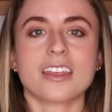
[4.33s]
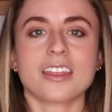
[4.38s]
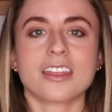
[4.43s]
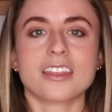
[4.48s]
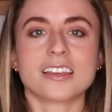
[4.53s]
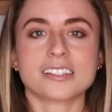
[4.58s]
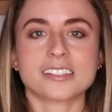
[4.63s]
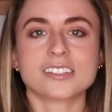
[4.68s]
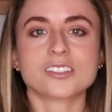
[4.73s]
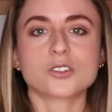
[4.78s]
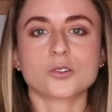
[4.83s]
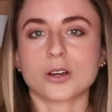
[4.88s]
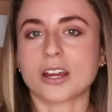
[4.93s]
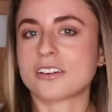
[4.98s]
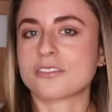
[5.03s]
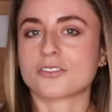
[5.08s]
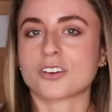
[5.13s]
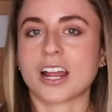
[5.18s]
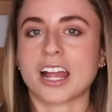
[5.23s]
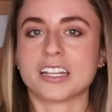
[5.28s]
This is
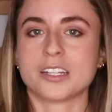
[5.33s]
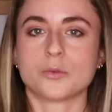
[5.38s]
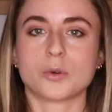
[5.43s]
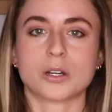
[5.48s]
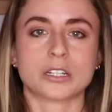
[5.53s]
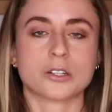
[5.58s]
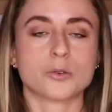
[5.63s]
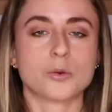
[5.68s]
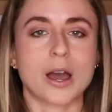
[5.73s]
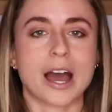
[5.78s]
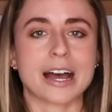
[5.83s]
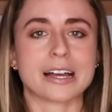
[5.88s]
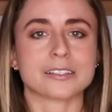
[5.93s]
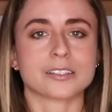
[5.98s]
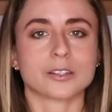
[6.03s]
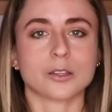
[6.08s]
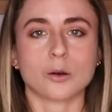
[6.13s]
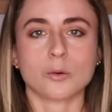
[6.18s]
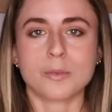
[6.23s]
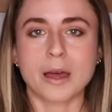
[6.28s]
great for anyone who has
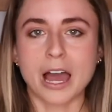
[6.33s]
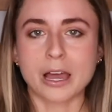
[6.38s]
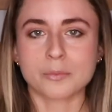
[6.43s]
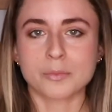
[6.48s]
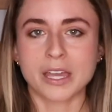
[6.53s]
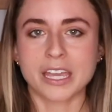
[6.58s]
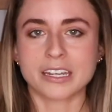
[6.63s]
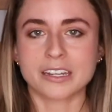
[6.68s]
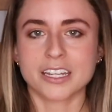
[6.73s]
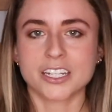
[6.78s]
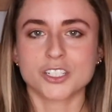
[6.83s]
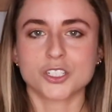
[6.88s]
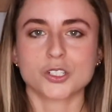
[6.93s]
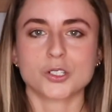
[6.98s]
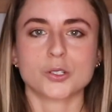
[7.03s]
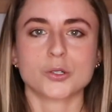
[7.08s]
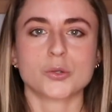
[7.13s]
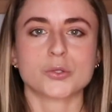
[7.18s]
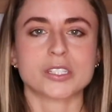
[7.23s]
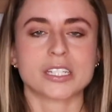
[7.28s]
low back pain
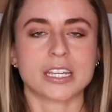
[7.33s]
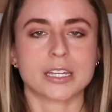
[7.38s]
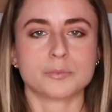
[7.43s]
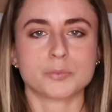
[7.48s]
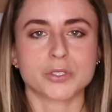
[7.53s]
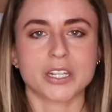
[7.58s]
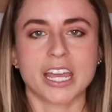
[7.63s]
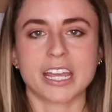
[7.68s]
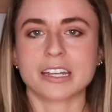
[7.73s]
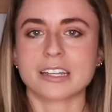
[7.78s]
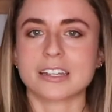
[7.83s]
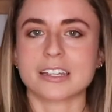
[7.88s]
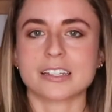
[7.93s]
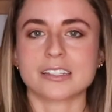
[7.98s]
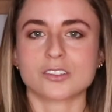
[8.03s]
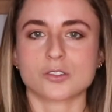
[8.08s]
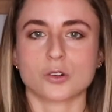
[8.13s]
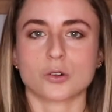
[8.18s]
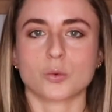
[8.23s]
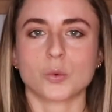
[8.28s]
issues, hip
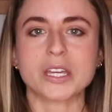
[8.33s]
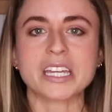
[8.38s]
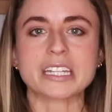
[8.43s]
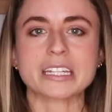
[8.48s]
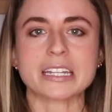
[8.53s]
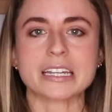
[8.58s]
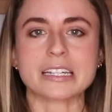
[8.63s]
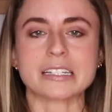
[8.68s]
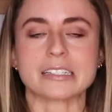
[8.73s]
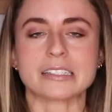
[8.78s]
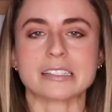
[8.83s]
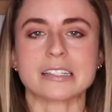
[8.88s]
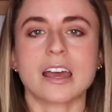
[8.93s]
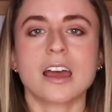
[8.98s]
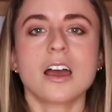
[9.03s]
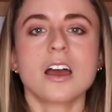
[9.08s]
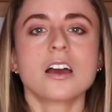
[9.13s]
tightness or weakness,